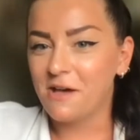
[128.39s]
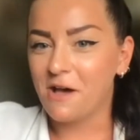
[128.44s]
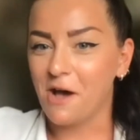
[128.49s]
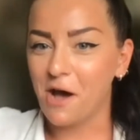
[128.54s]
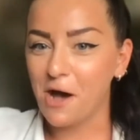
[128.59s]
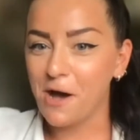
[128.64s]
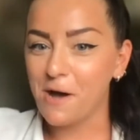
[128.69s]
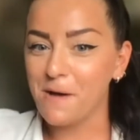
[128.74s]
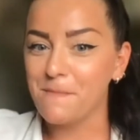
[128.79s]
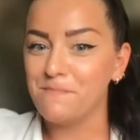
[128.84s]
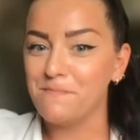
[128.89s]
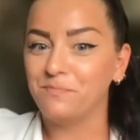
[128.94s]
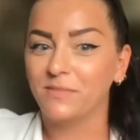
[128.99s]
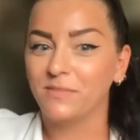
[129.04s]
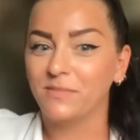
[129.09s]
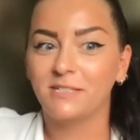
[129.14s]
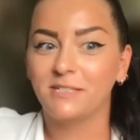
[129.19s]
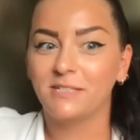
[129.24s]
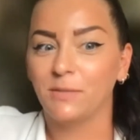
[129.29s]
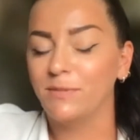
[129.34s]

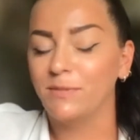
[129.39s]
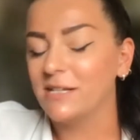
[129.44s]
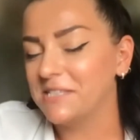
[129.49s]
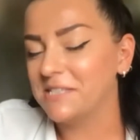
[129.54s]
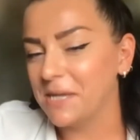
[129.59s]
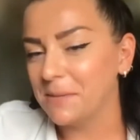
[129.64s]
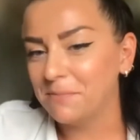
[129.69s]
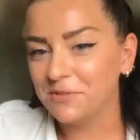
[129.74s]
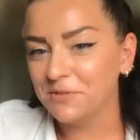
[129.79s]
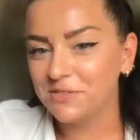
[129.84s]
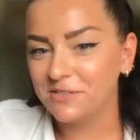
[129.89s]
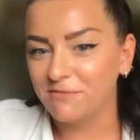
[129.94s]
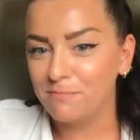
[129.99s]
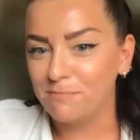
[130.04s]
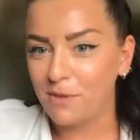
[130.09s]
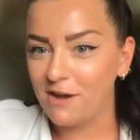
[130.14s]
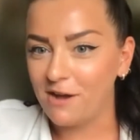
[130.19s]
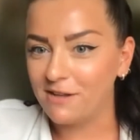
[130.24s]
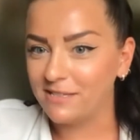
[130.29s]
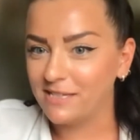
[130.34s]
Some examples of
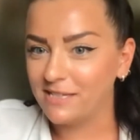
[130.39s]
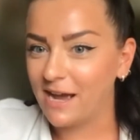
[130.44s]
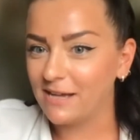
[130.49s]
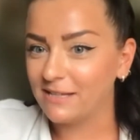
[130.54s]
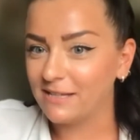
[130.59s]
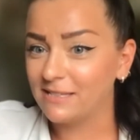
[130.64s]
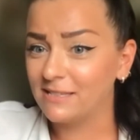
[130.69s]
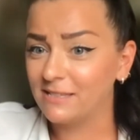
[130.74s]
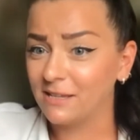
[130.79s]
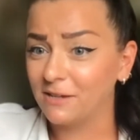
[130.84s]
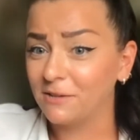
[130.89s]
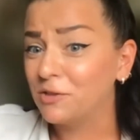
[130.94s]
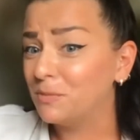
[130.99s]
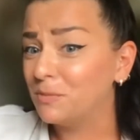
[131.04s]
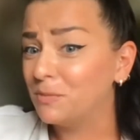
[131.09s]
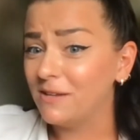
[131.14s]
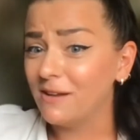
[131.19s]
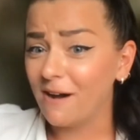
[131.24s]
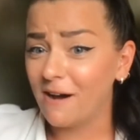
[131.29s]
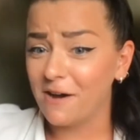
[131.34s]
bot tasks that could
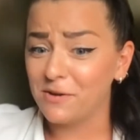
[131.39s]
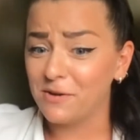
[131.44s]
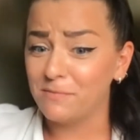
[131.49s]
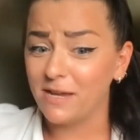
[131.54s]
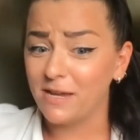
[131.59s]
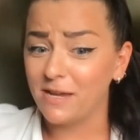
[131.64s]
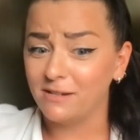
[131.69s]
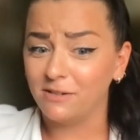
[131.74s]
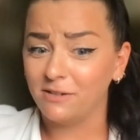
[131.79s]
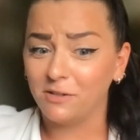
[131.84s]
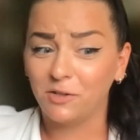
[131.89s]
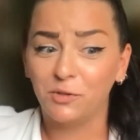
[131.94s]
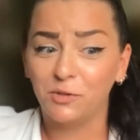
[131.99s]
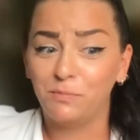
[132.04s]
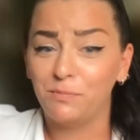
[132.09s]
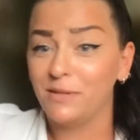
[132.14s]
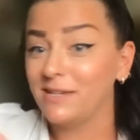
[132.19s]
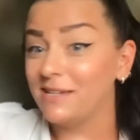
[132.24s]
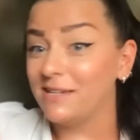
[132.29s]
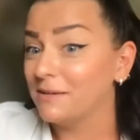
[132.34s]
be automated could
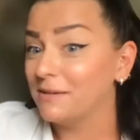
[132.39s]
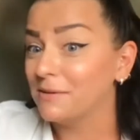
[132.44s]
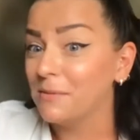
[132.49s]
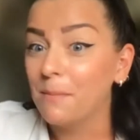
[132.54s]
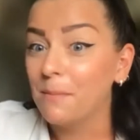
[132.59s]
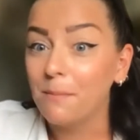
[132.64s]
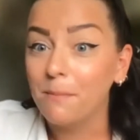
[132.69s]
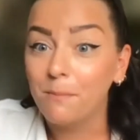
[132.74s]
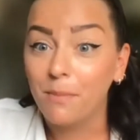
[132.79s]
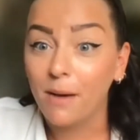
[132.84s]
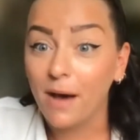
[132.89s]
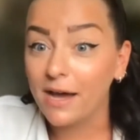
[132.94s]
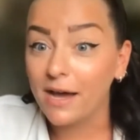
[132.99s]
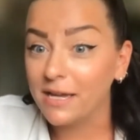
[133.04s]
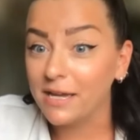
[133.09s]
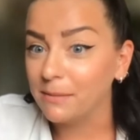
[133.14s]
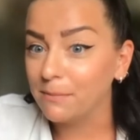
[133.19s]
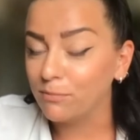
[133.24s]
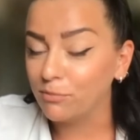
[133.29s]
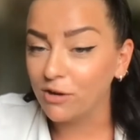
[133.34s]
be
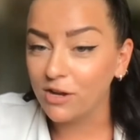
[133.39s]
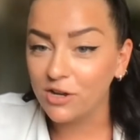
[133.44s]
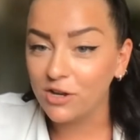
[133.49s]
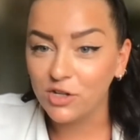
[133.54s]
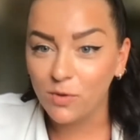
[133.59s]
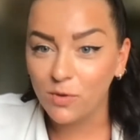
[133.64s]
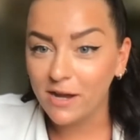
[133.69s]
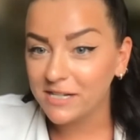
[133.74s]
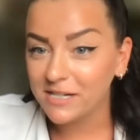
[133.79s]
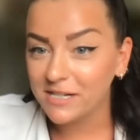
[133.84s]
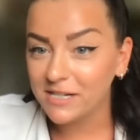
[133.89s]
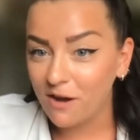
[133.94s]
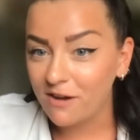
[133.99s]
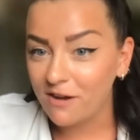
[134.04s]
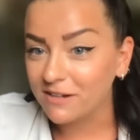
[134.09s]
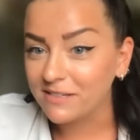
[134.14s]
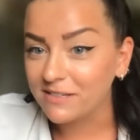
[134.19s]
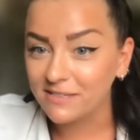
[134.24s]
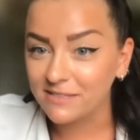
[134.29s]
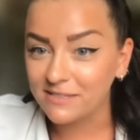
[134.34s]
buying brand new
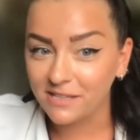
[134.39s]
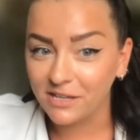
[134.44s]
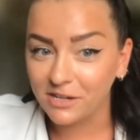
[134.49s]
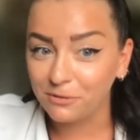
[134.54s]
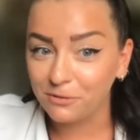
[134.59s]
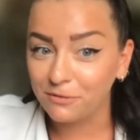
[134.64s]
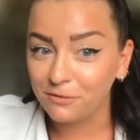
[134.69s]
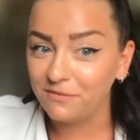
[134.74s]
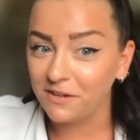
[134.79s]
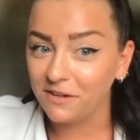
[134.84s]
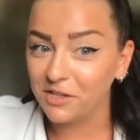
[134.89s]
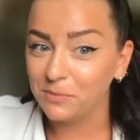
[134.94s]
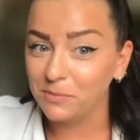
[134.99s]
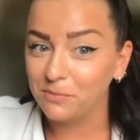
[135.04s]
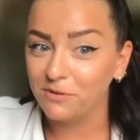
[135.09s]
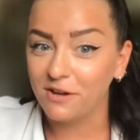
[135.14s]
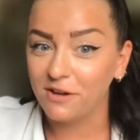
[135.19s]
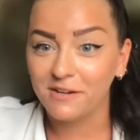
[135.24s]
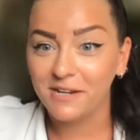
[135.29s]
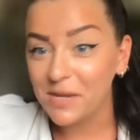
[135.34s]
Xboxes that are
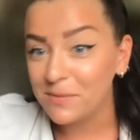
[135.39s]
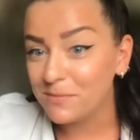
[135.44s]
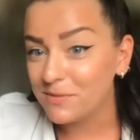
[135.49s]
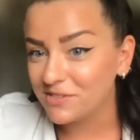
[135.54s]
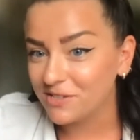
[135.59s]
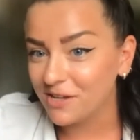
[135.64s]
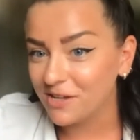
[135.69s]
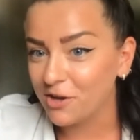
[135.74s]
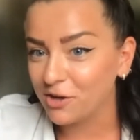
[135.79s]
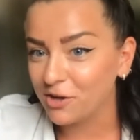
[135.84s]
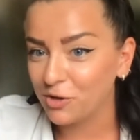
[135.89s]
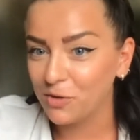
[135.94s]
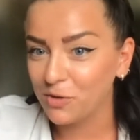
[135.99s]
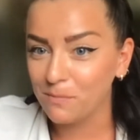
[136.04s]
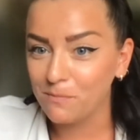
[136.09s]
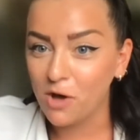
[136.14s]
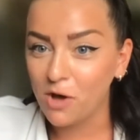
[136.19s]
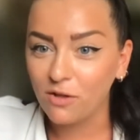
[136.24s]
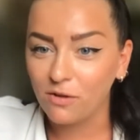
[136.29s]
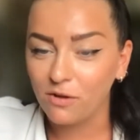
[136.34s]
available on Amazon or the
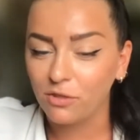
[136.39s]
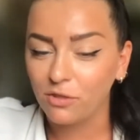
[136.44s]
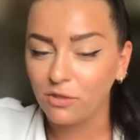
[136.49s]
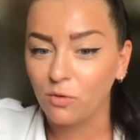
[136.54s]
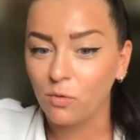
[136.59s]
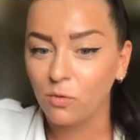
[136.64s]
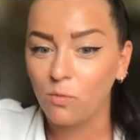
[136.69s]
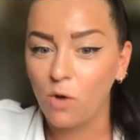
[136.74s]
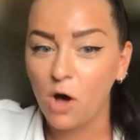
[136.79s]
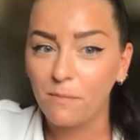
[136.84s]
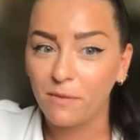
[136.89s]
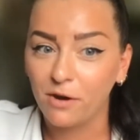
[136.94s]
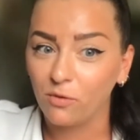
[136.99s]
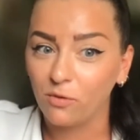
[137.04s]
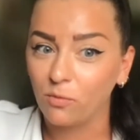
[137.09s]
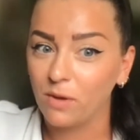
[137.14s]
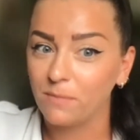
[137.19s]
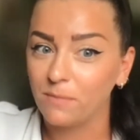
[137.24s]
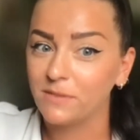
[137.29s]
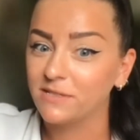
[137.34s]
other Walmart
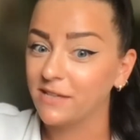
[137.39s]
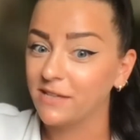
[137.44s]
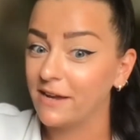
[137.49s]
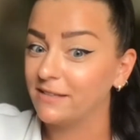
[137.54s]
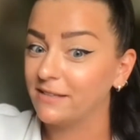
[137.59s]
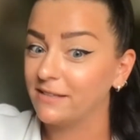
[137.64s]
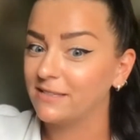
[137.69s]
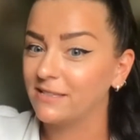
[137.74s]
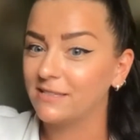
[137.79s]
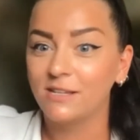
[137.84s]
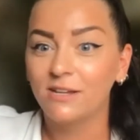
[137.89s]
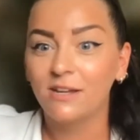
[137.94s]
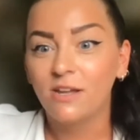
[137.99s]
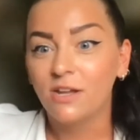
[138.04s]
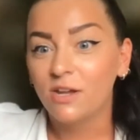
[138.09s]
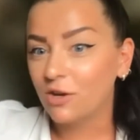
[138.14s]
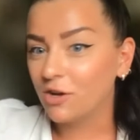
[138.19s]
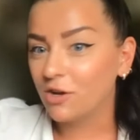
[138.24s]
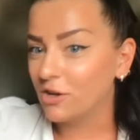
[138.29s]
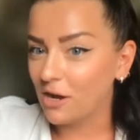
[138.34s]
websites.
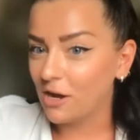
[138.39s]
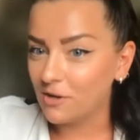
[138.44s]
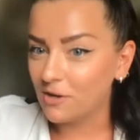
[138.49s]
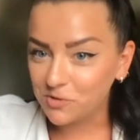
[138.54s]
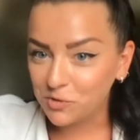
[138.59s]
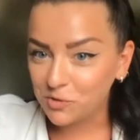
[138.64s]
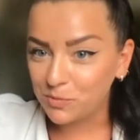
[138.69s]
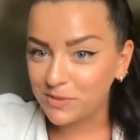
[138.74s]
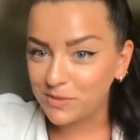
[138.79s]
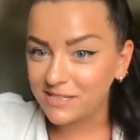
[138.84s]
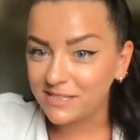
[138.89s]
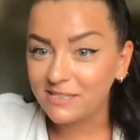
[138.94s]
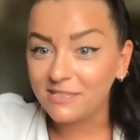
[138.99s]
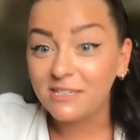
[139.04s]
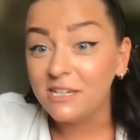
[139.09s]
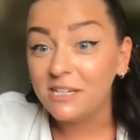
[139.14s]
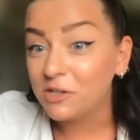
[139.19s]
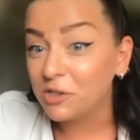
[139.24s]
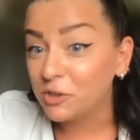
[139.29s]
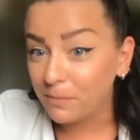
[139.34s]
Could also be
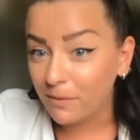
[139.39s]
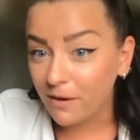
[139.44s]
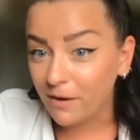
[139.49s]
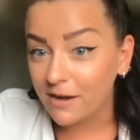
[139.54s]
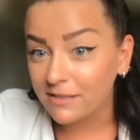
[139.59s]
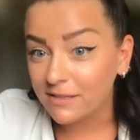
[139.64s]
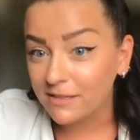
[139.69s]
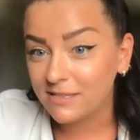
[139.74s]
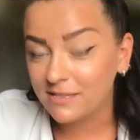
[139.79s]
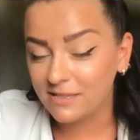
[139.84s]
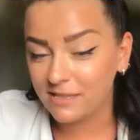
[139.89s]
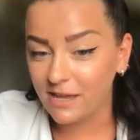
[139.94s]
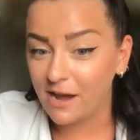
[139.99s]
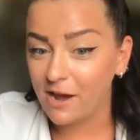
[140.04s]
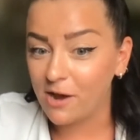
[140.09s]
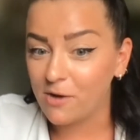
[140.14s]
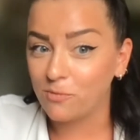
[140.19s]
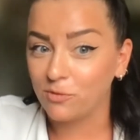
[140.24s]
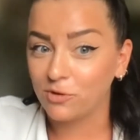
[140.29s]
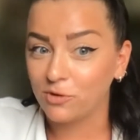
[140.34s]
sneaker bots
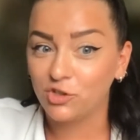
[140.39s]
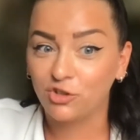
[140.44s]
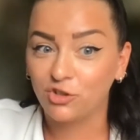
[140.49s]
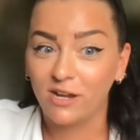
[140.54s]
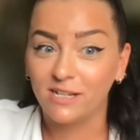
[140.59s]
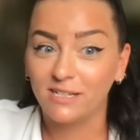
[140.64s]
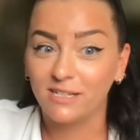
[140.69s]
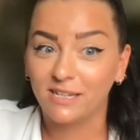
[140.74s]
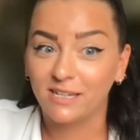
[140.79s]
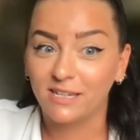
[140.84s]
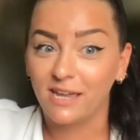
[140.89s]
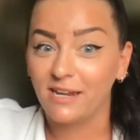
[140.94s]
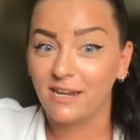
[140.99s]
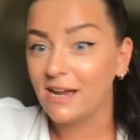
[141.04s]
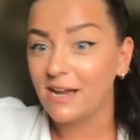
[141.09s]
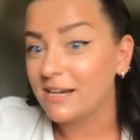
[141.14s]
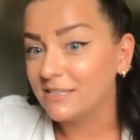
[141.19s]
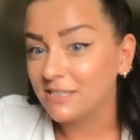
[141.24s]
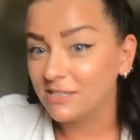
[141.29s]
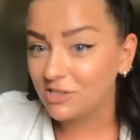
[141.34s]
that we're trying to gain
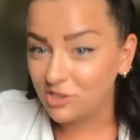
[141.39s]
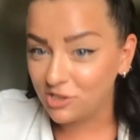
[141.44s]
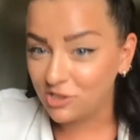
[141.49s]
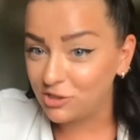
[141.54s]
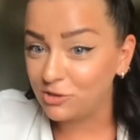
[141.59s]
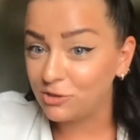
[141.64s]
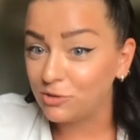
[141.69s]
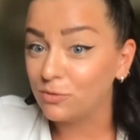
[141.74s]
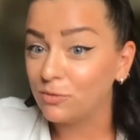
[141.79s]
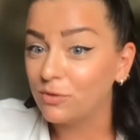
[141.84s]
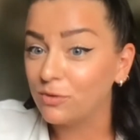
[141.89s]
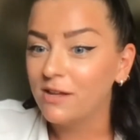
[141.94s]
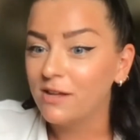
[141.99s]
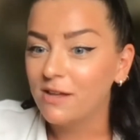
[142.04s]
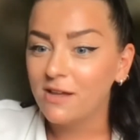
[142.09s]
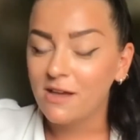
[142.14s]
access to.